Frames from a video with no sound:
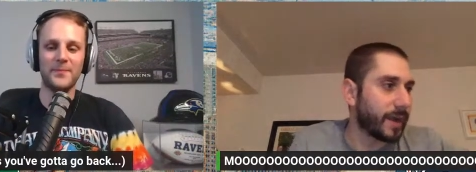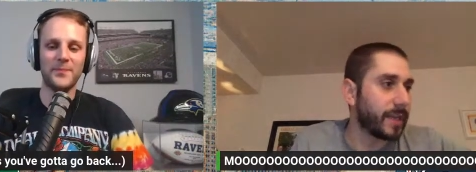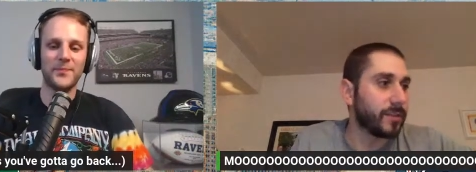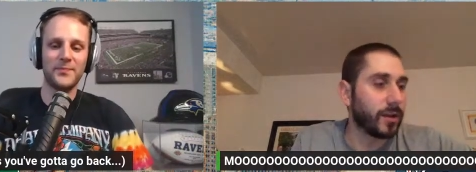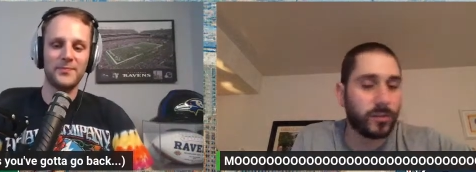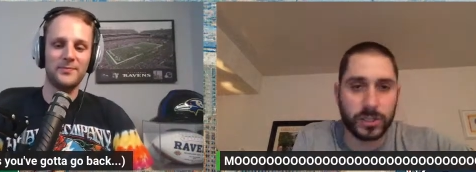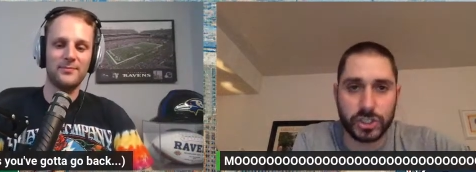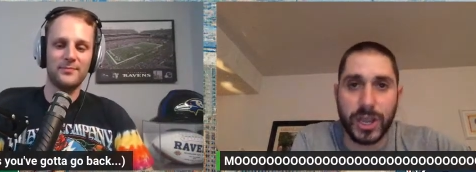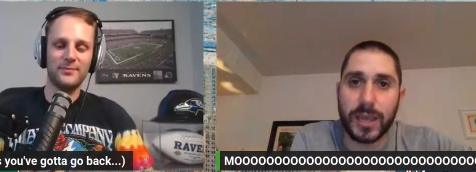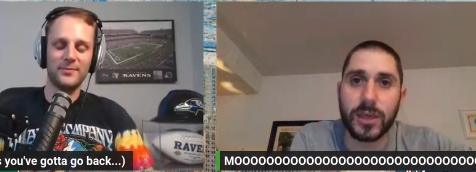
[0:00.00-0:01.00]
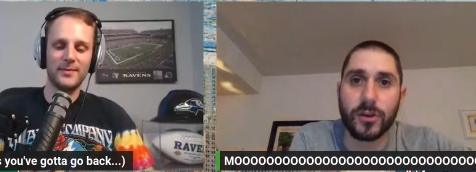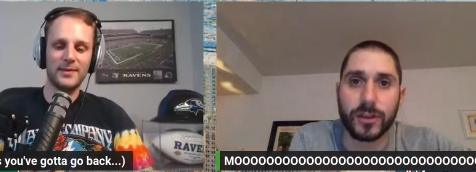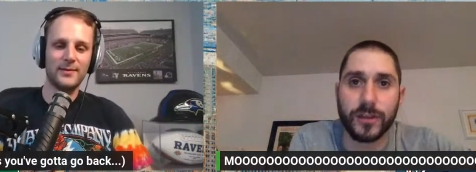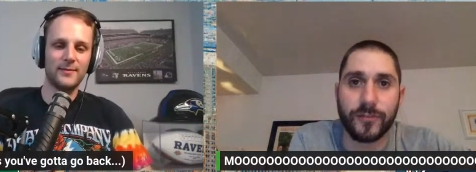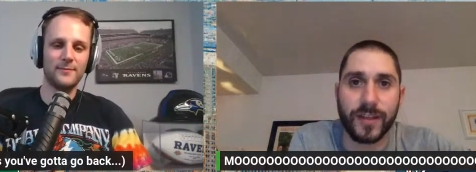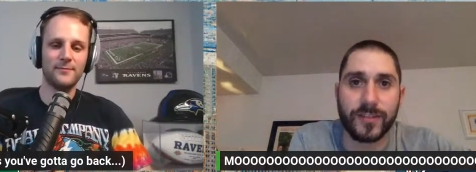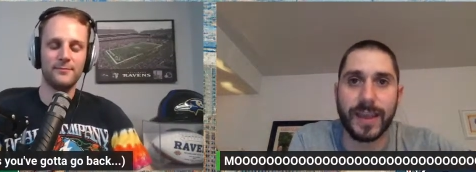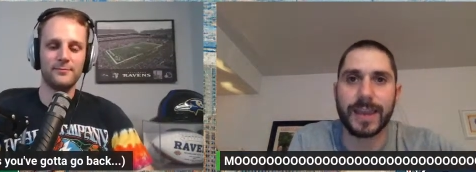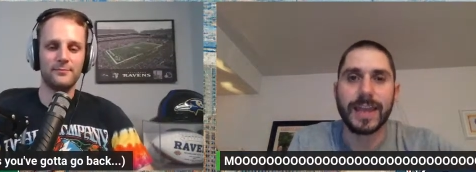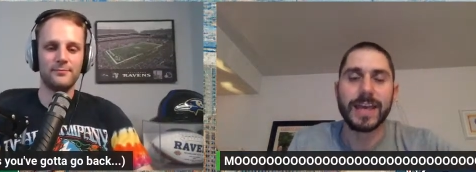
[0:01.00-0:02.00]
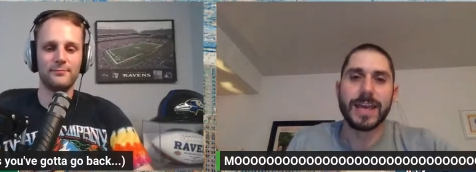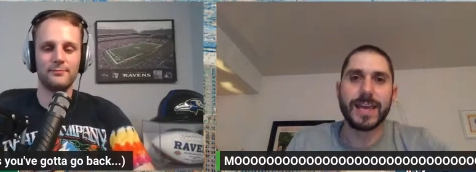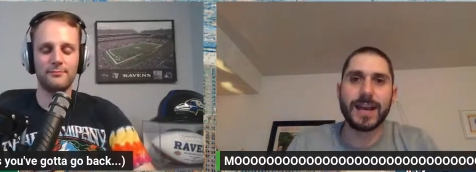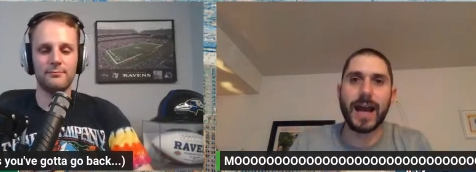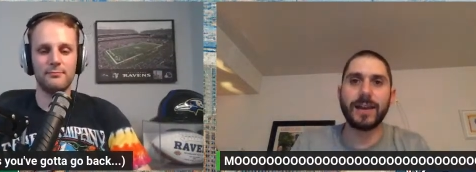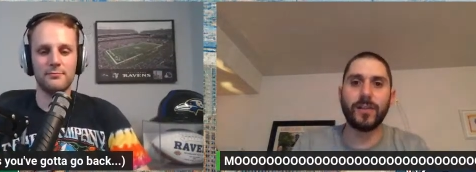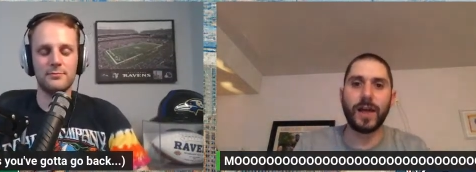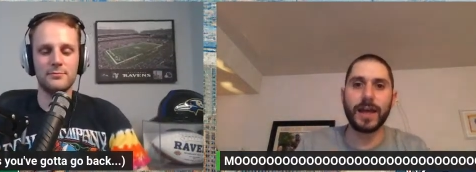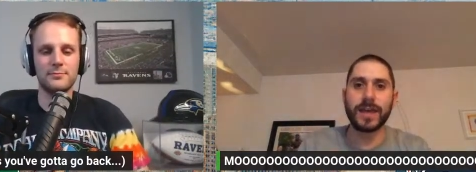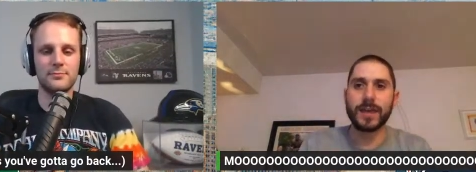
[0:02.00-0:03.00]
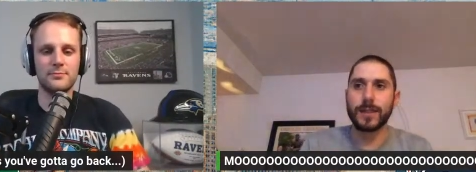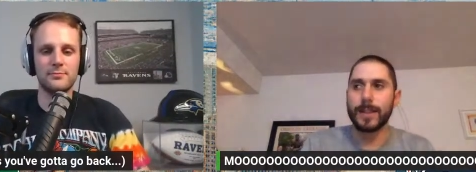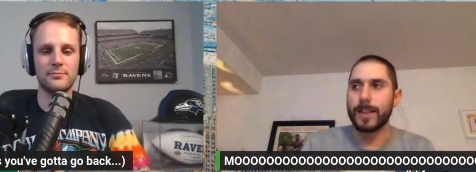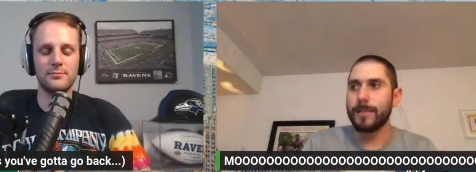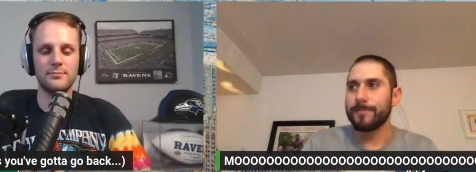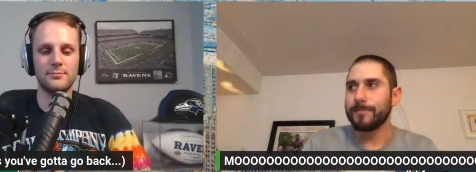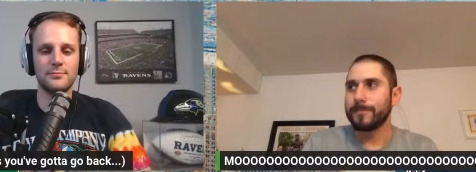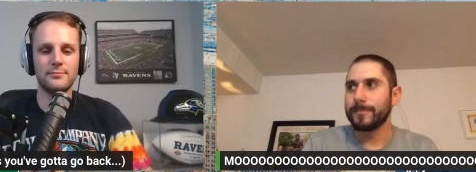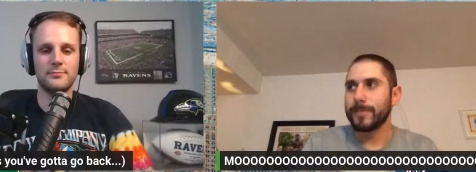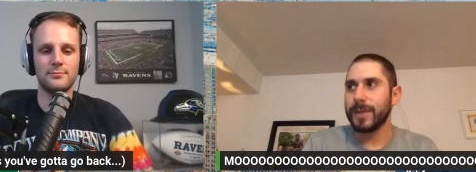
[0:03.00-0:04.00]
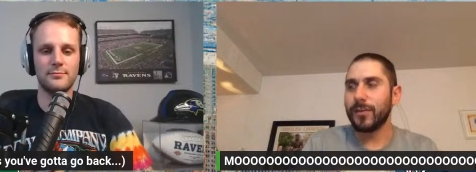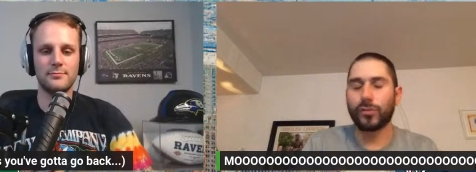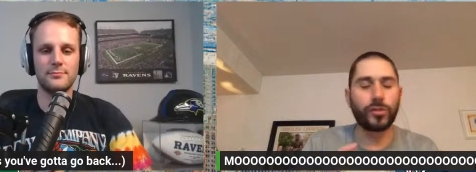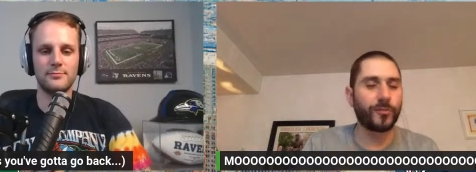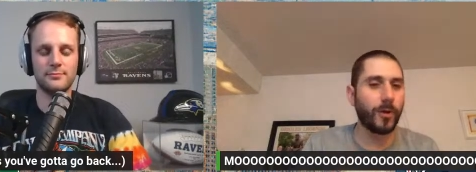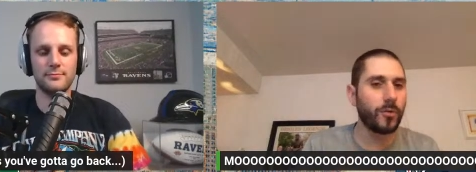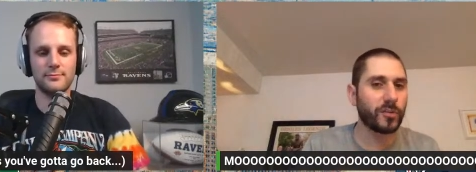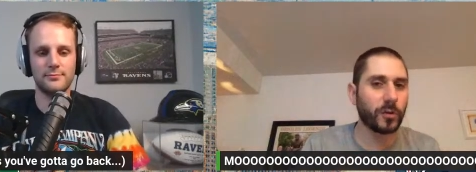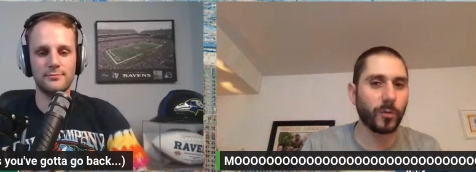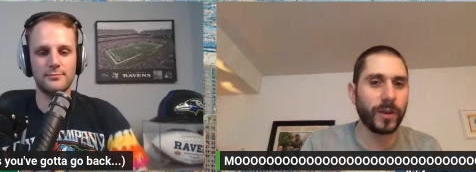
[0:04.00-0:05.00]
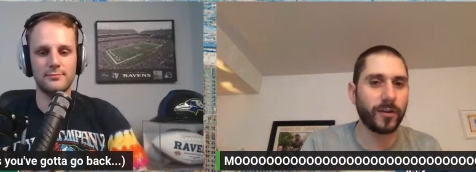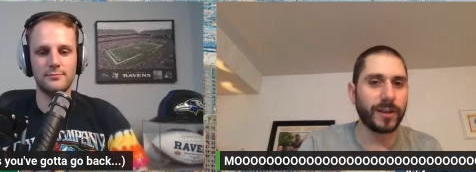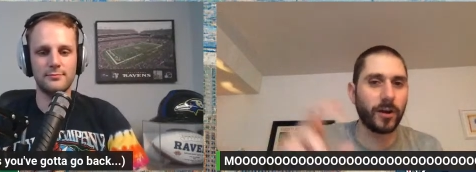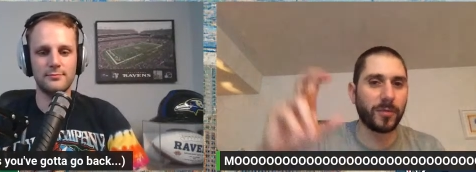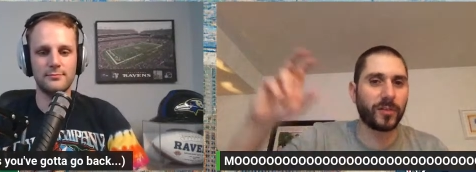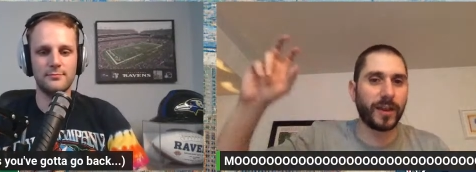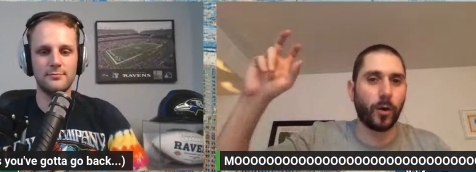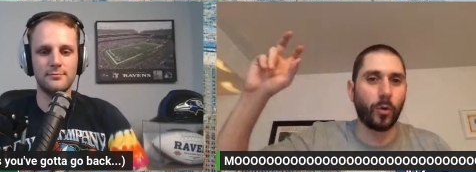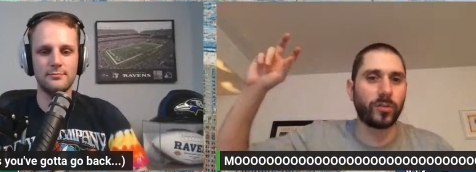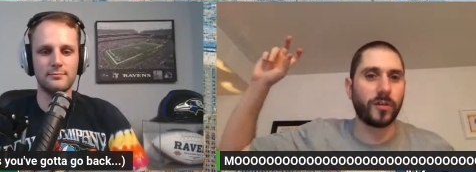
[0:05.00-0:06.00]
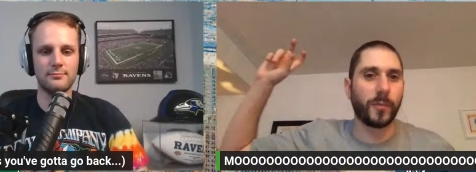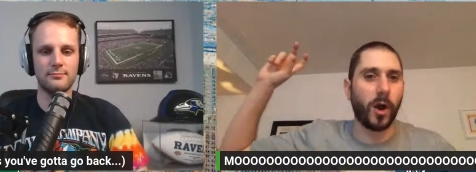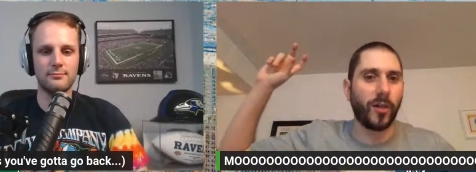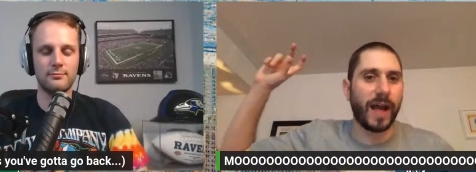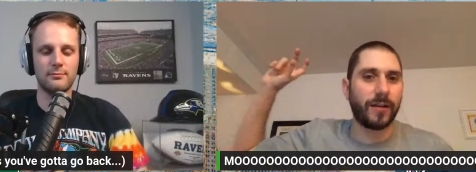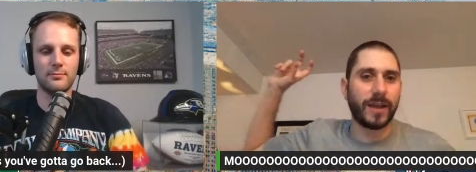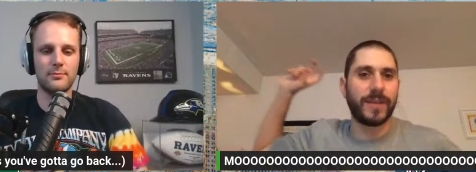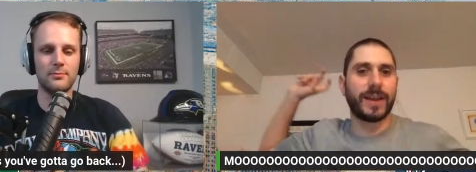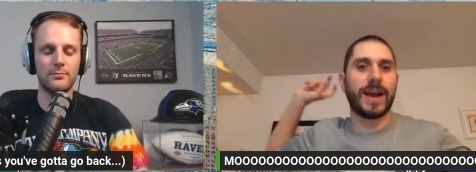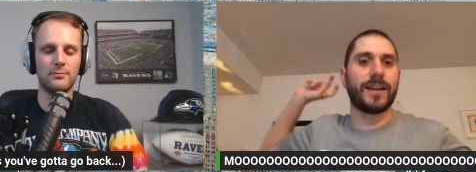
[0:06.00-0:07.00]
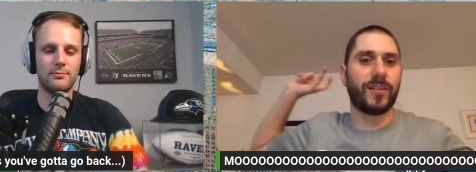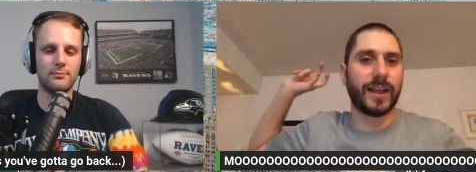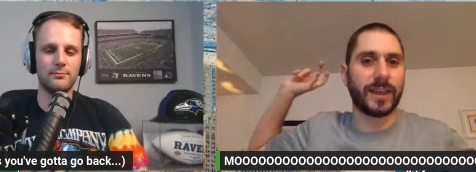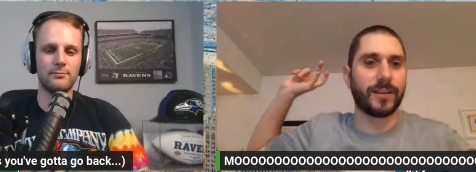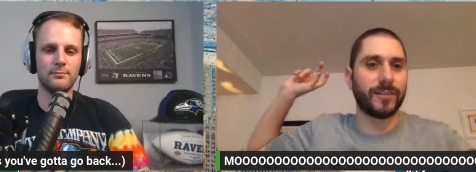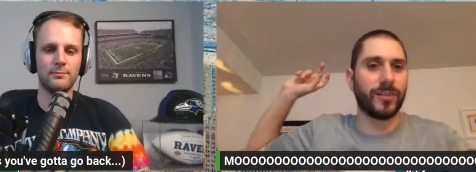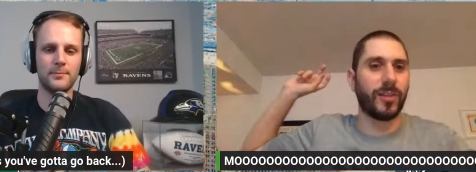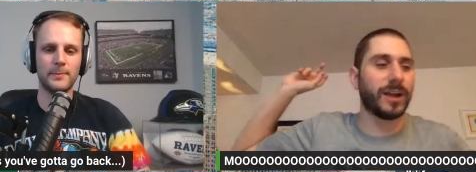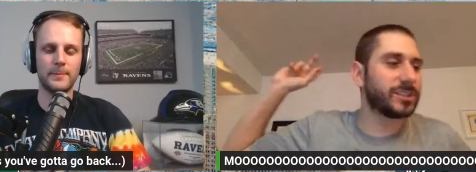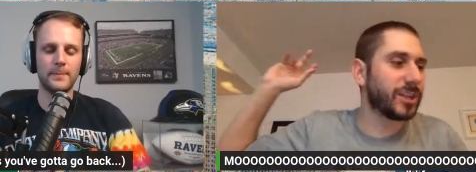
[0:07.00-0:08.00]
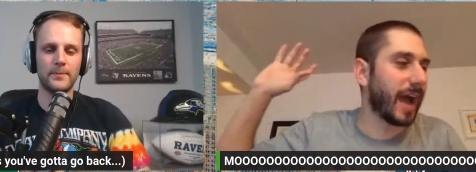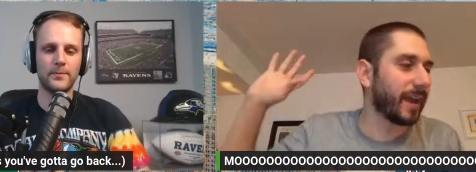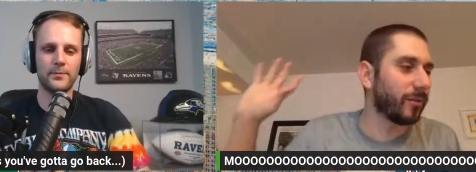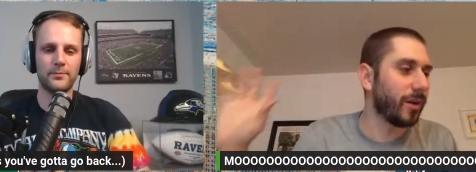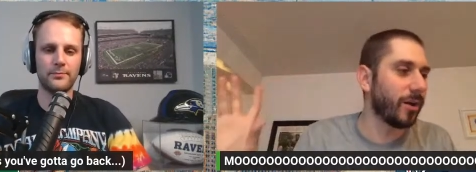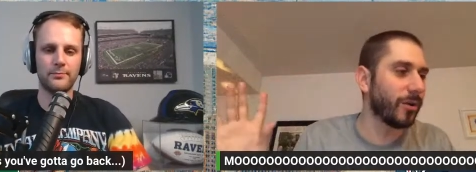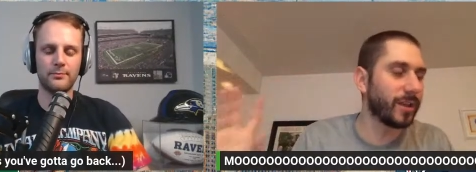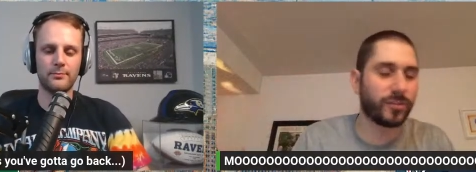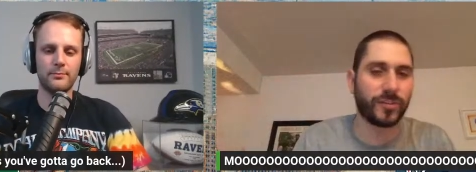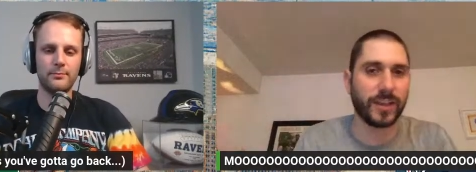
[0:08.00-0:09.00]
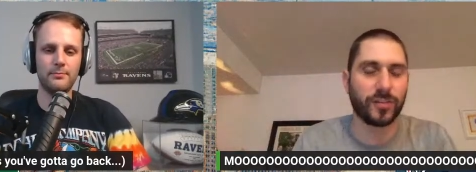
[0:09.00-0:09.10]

Speaker 1: He does look shaky on defense. Again, he kind of like his throws are weird. He almost like holds the ball out and then kind of like lunge it. I don't know. It's it's